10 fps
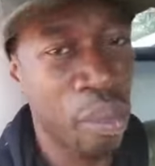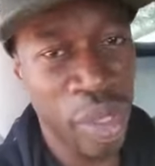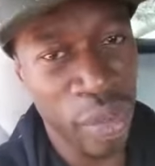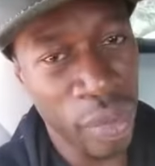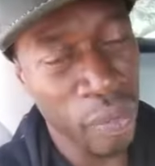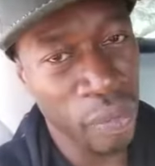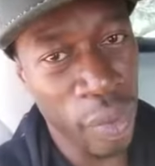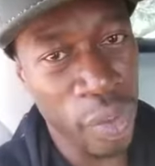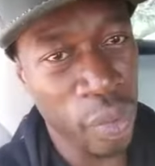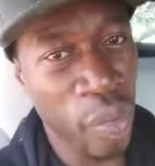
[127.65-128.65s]
Build them
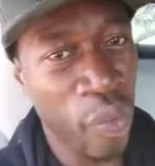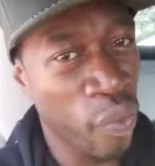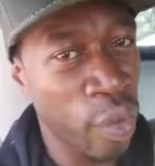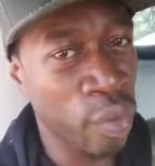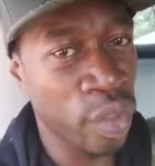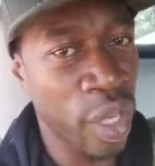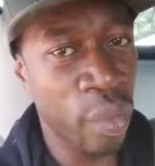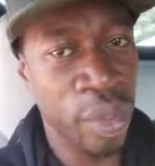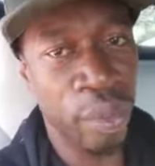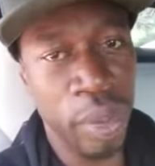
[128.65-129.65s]
first before you
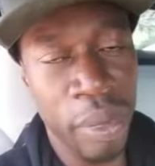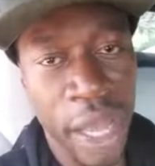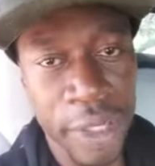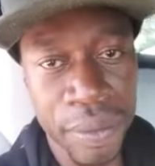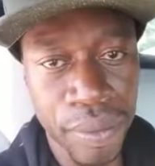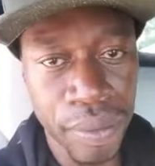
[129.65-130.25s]
tell people about it.